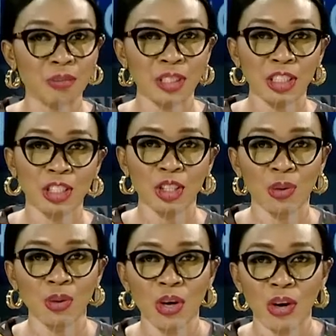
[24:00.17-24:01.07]

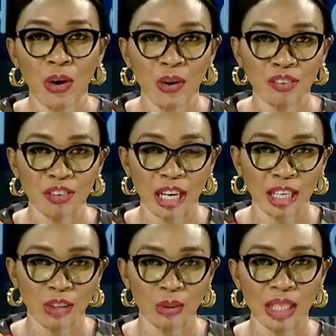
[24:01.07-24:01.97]
CEO of uh,
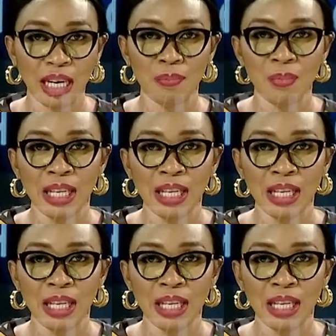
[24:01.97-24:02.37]
Konga.